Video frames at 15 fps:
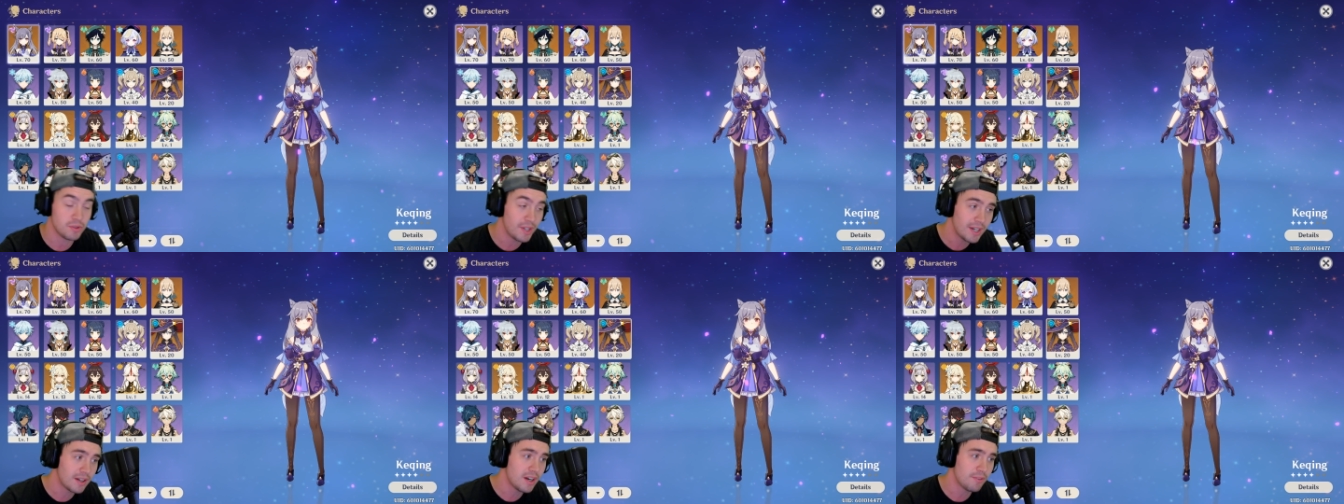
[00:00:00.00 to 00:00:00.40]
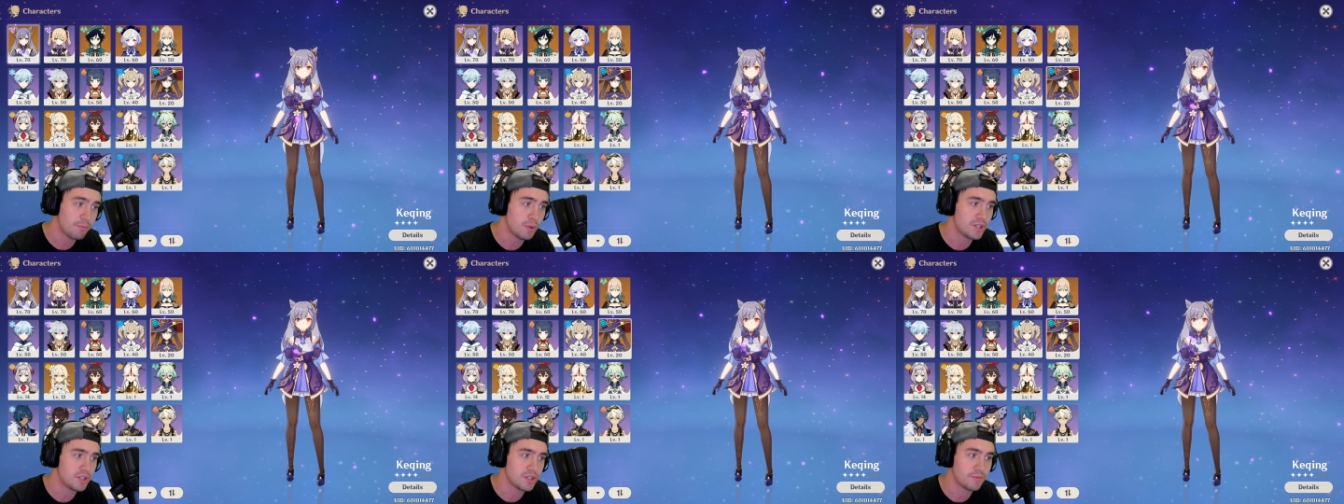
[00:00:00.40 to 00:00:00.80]
You get enough
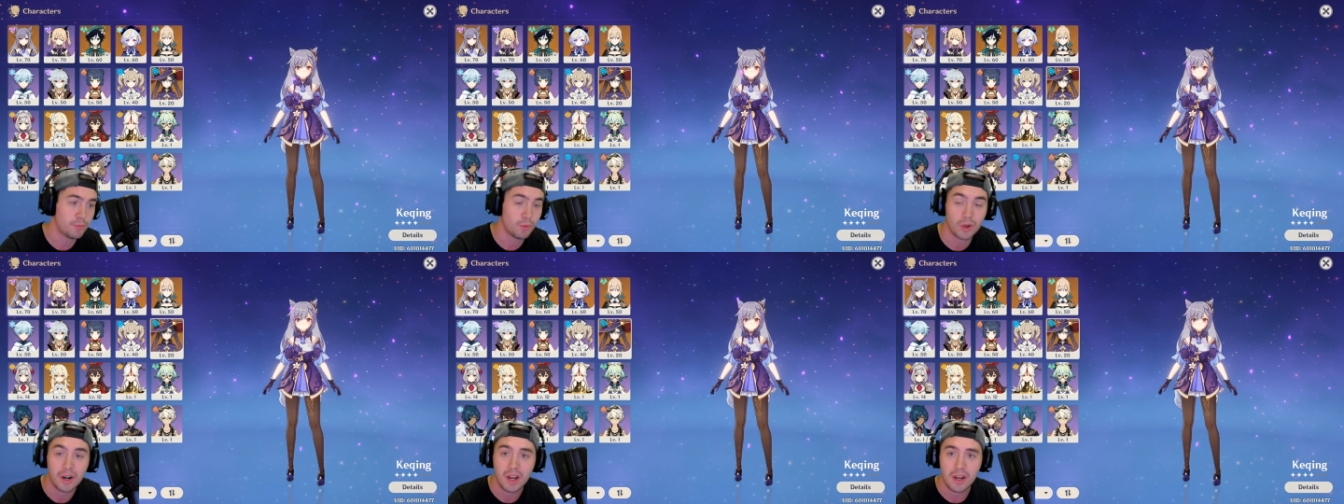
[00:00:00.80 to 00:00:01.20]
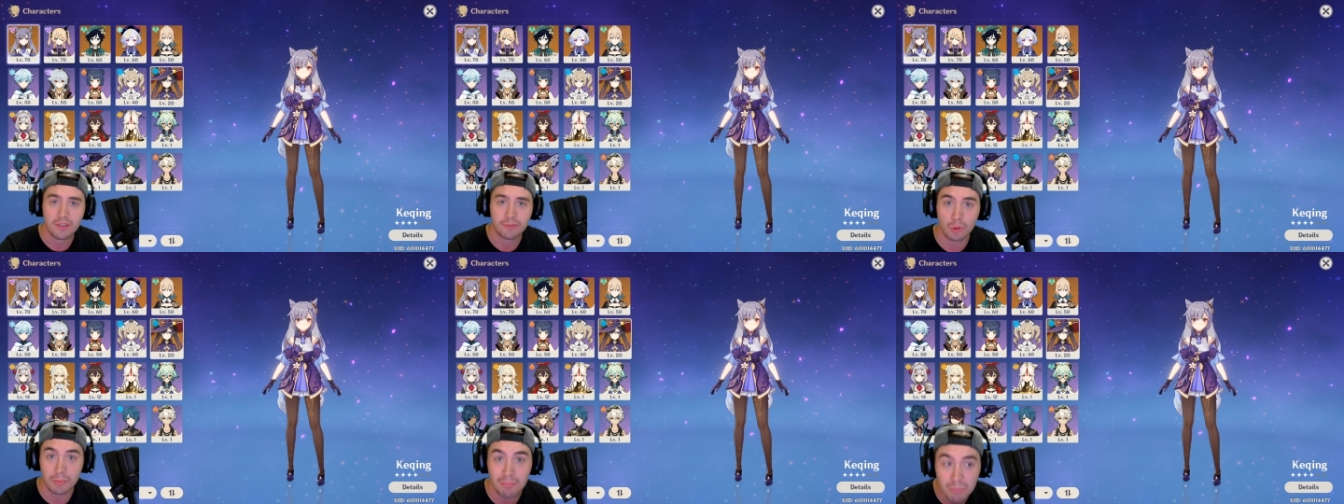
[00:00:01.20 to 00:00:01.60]
wishes for,
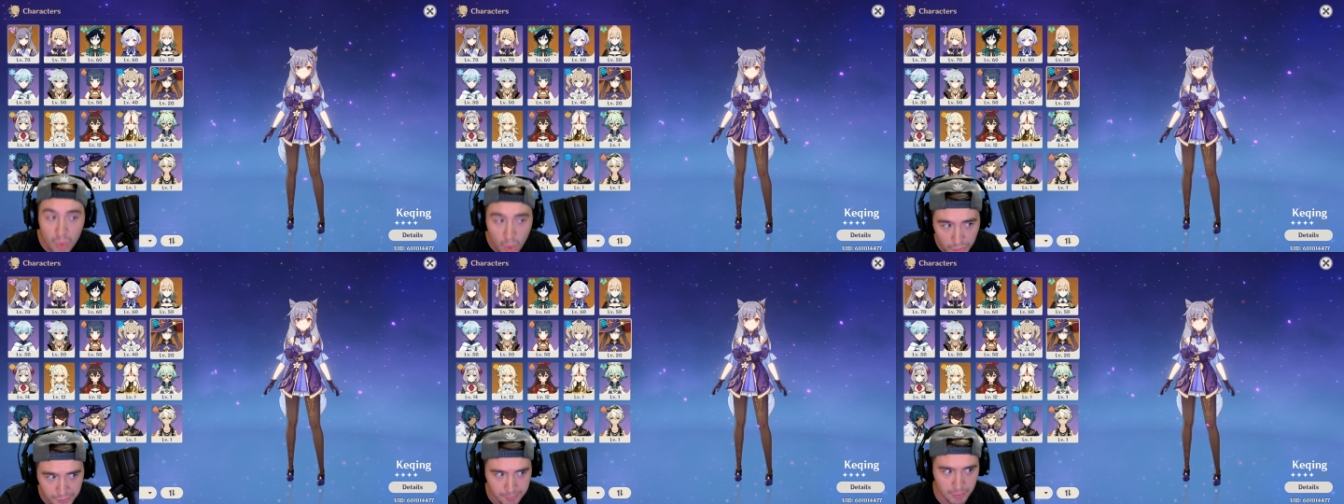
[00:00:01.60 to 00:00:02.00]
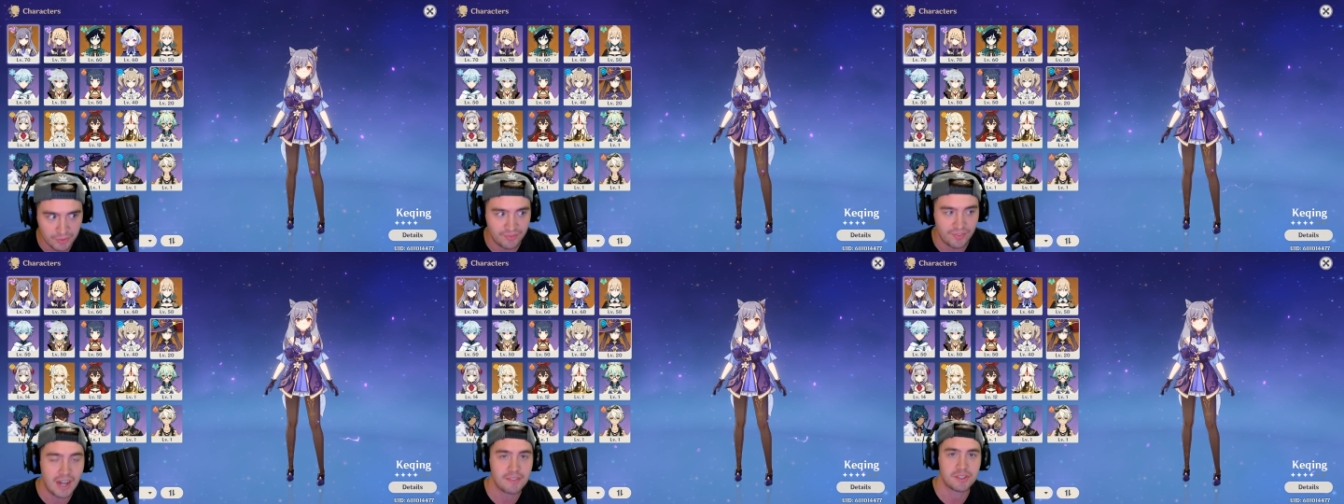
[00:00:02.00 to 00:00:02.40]
for multiple
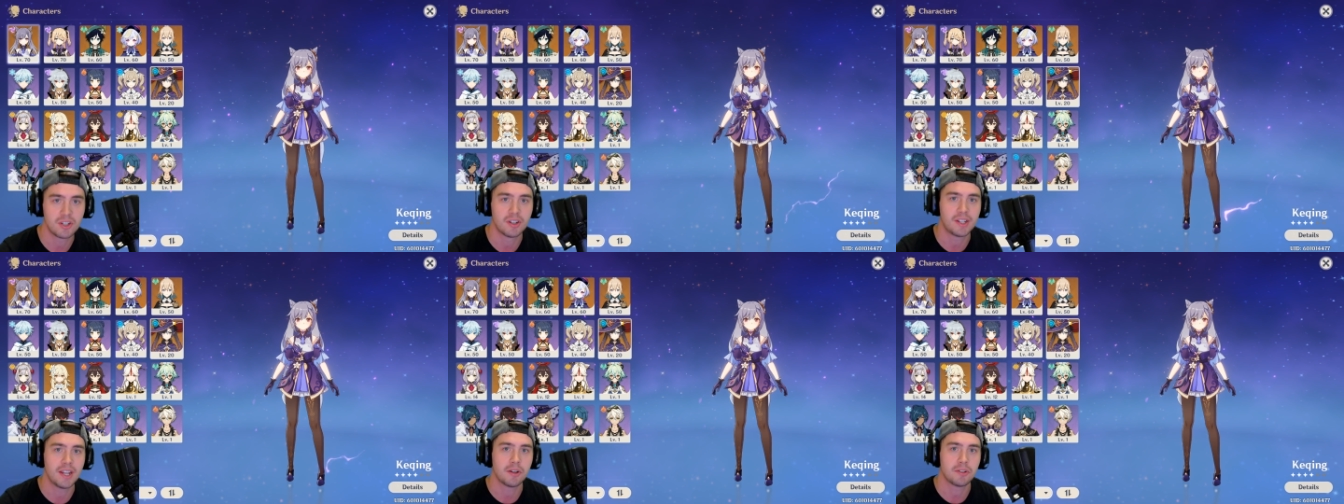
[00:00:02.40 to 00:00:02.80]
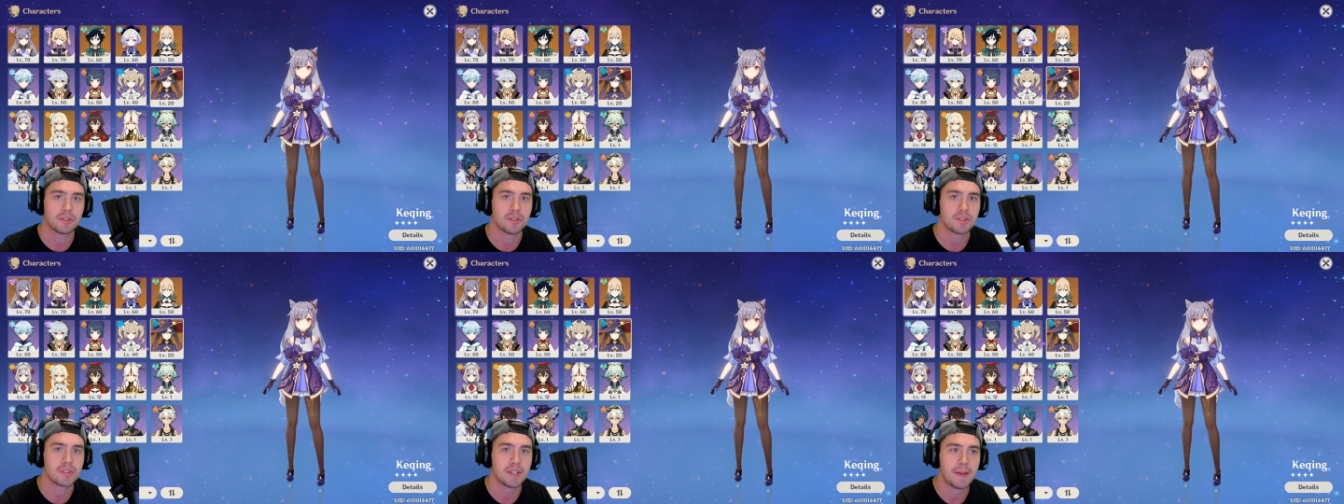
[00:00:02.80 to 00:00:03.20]
five-star
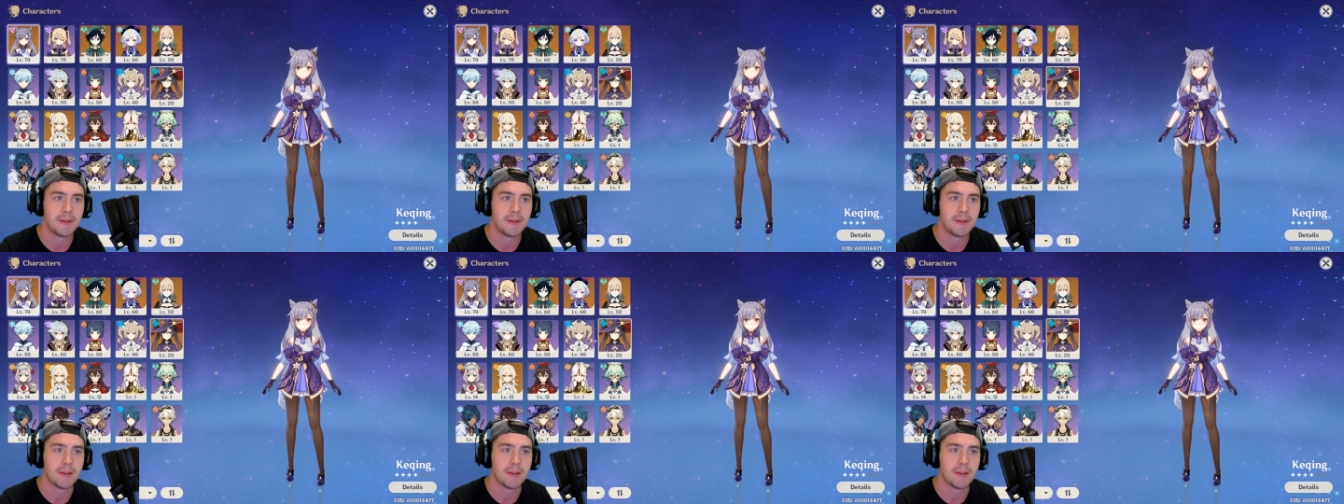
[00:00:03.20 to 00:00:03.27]
characters.